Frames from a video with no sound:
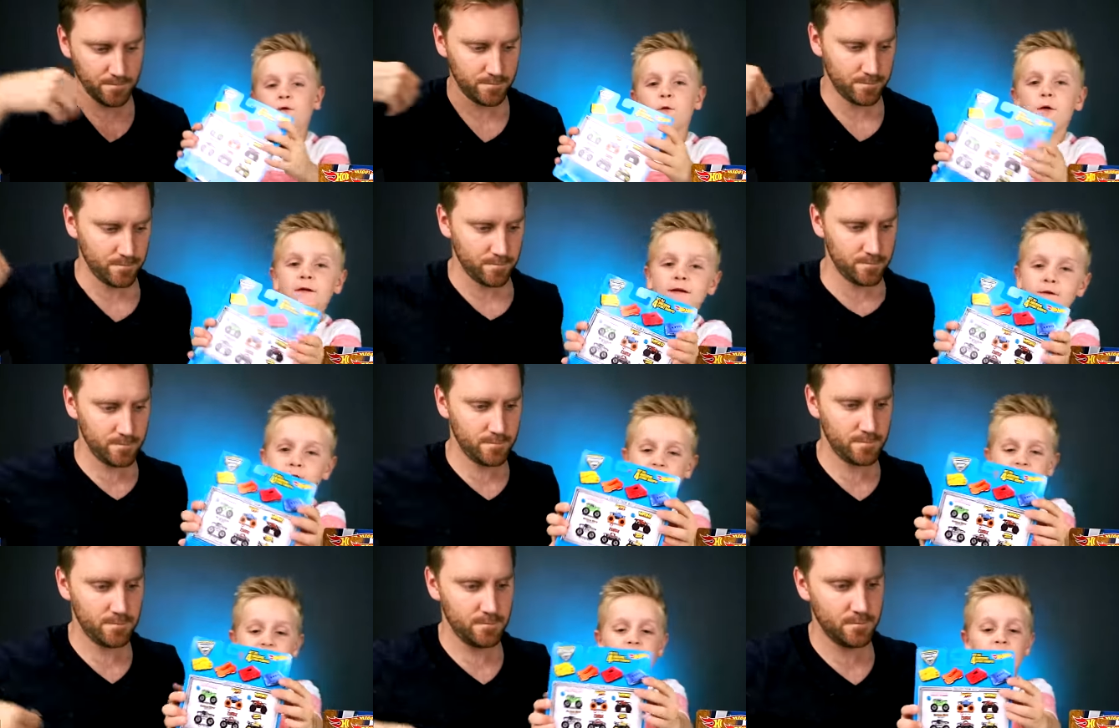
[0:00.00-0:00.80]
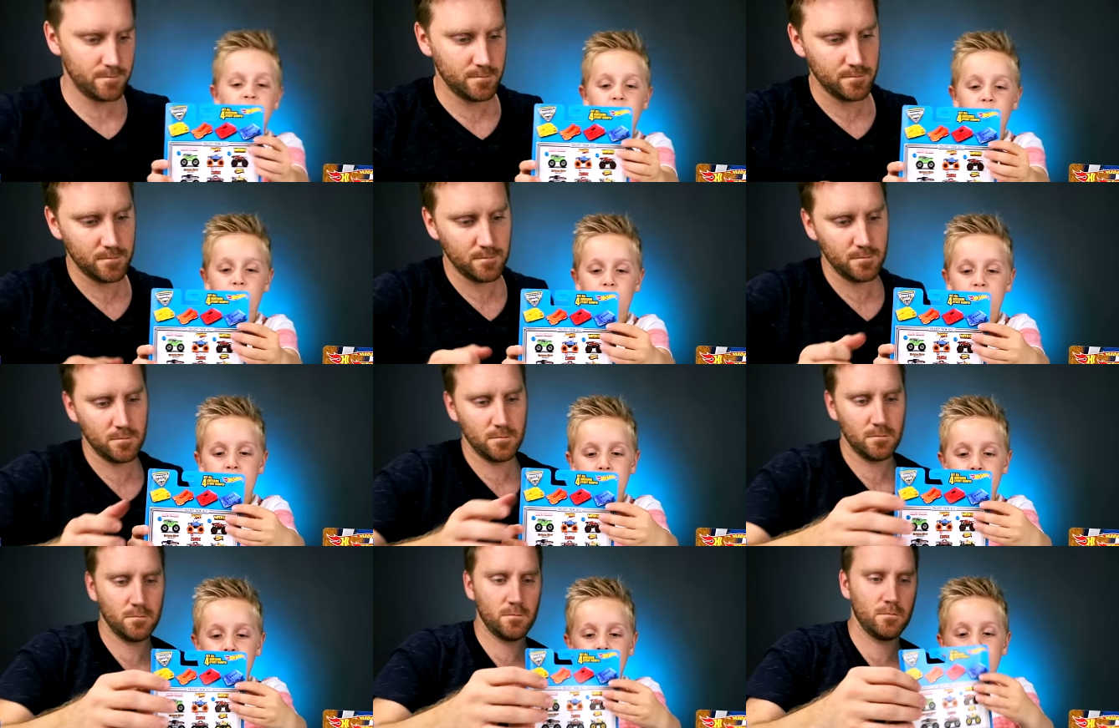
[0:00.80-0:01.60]
Speaker 1: 4 different kinds of
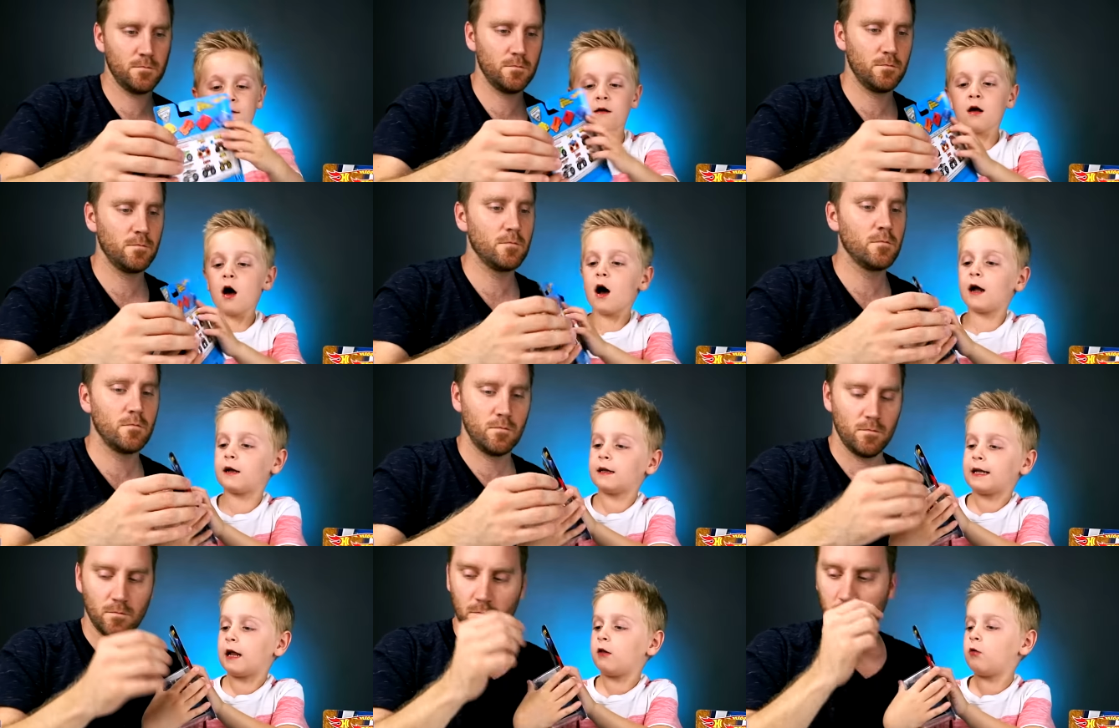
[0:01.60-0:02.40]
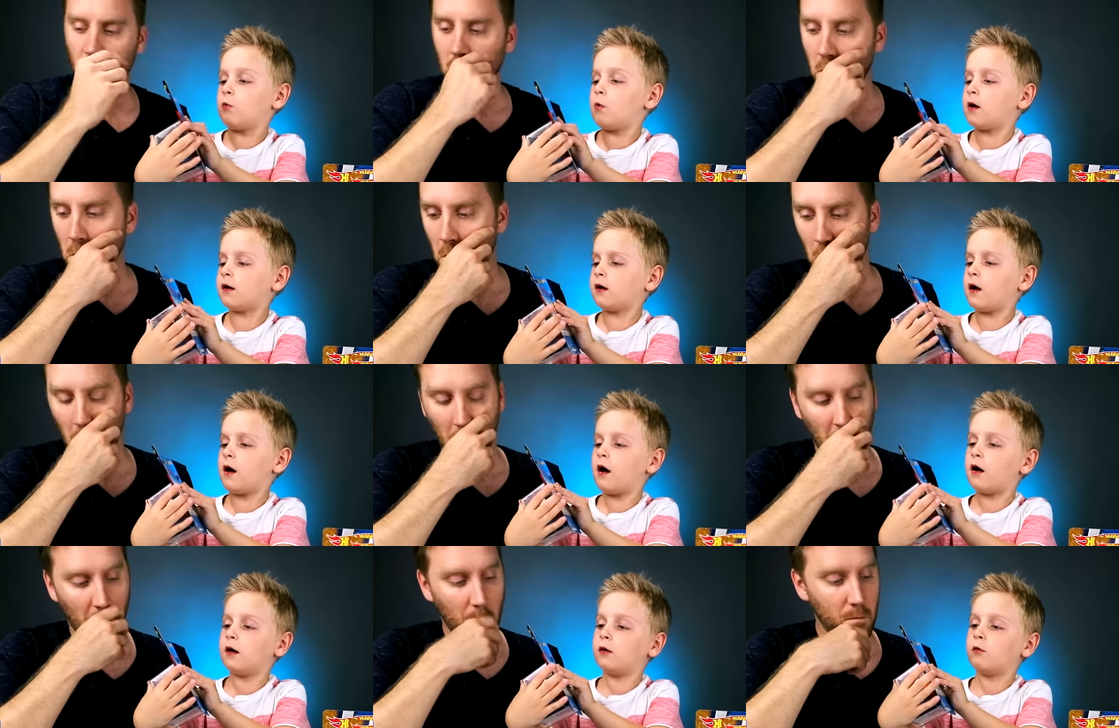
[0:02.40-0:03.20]
ramps. A yellow one,
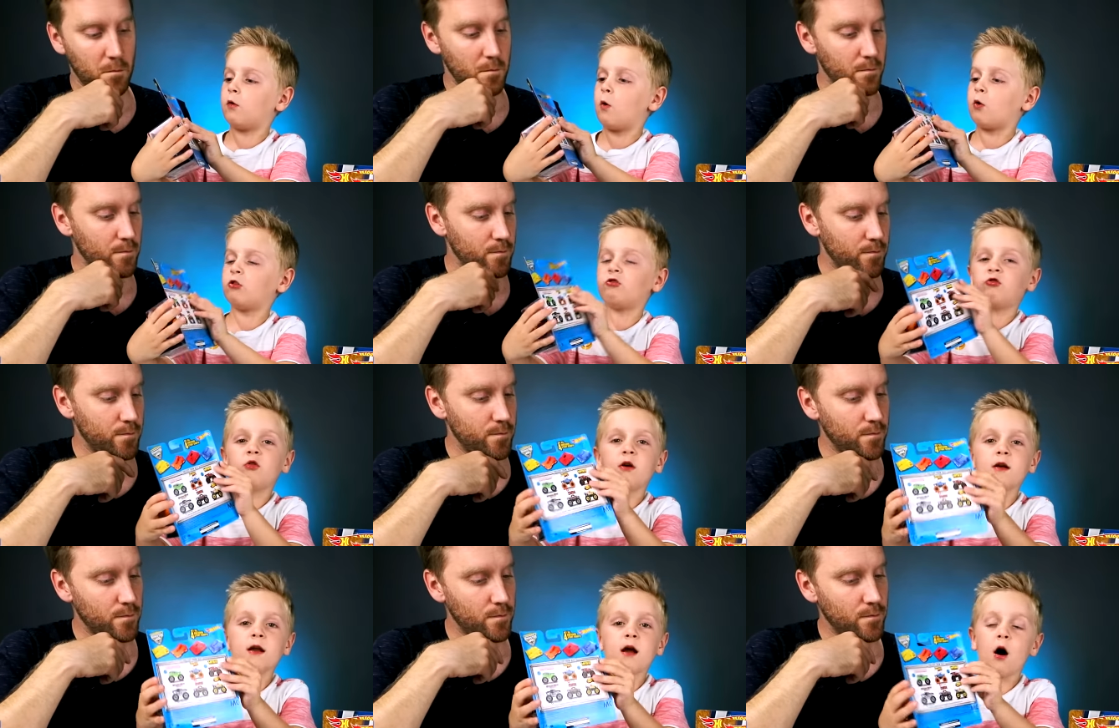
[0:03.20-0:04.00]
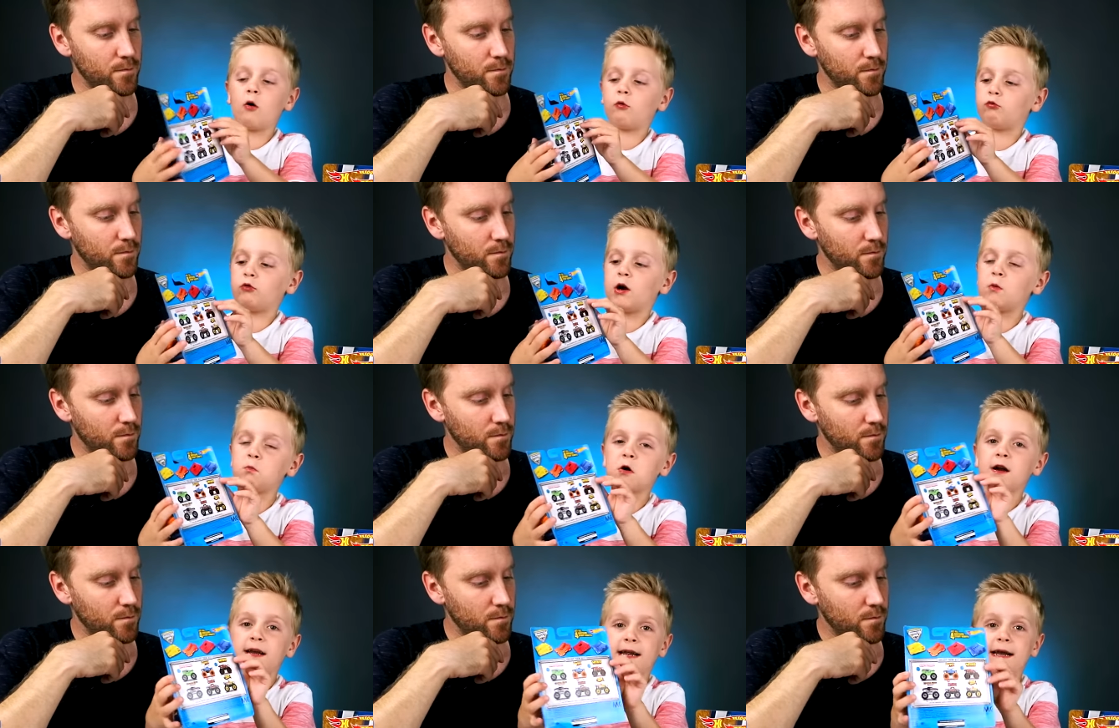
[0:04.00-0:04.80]
an orange one, a
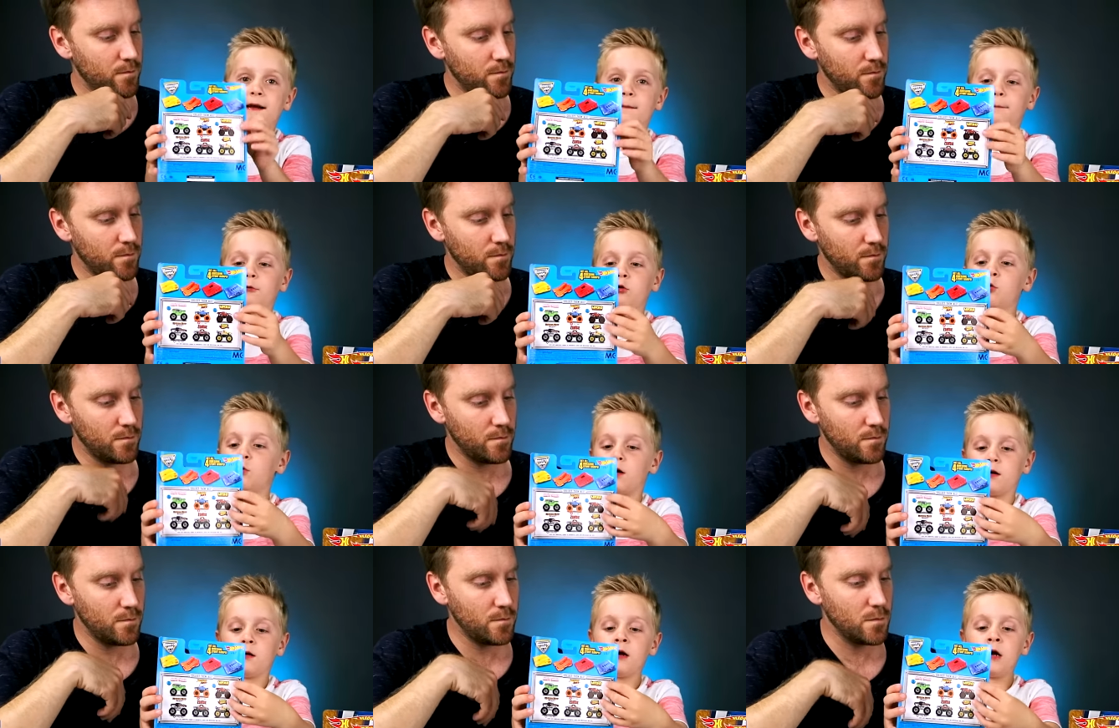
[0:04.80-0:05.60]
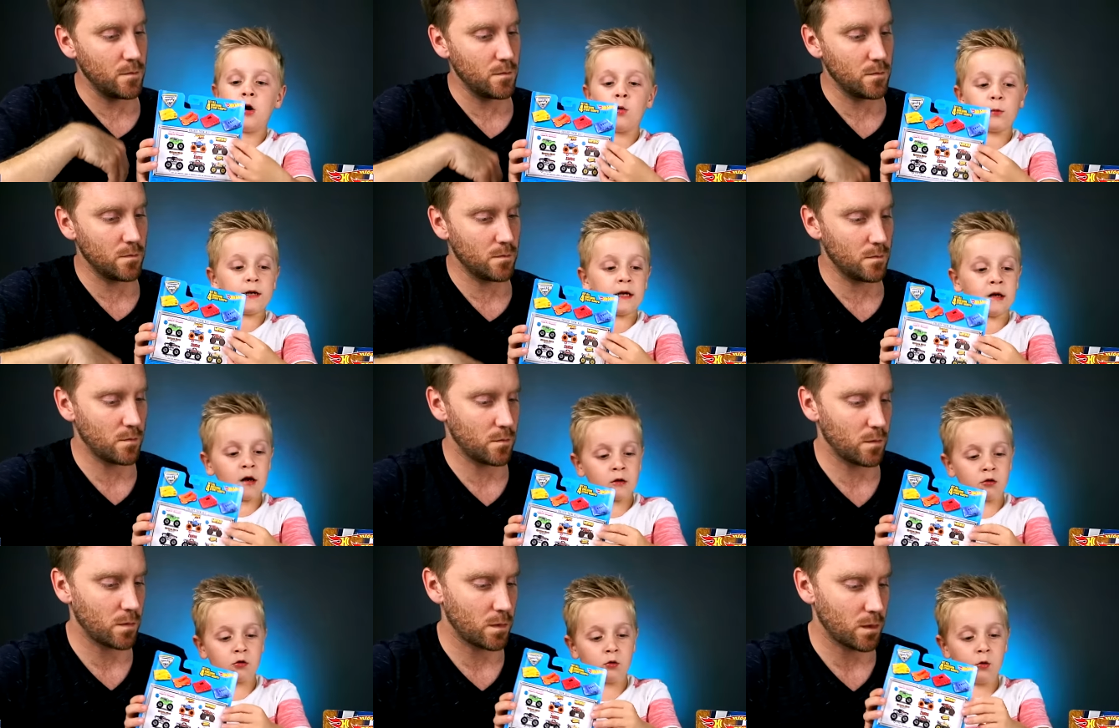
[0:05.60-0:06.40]
red one, and a blue one. We
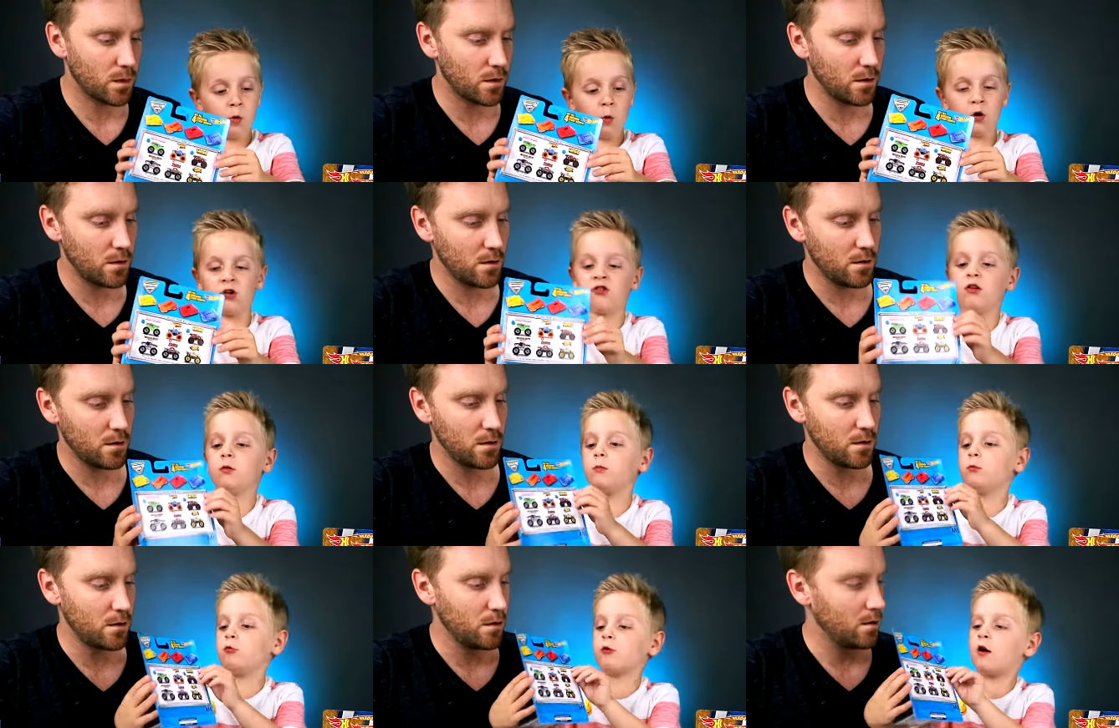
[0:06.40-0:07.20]
got the orange and